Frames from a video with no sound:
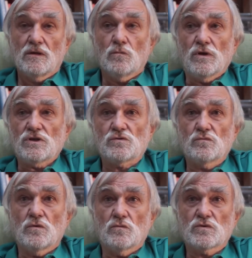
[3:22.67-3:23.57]
which
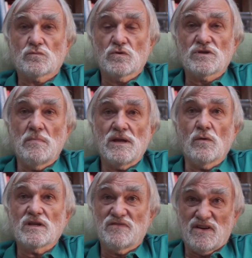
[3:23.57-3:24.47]
was in many
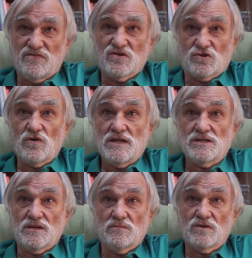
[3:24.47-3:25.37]
ways very
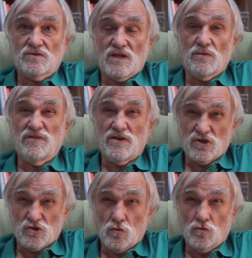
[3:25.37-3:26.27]
frustrating because they were very
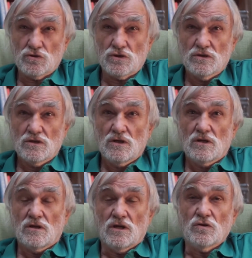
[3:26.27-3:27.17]
short
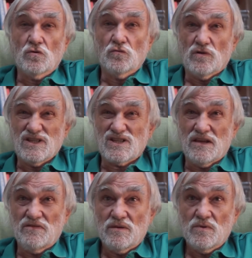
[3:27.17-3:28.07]
and you couldn't really say
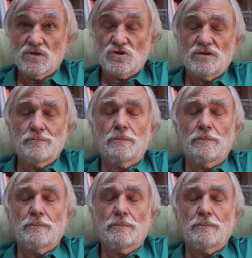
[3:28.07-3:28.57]
very much.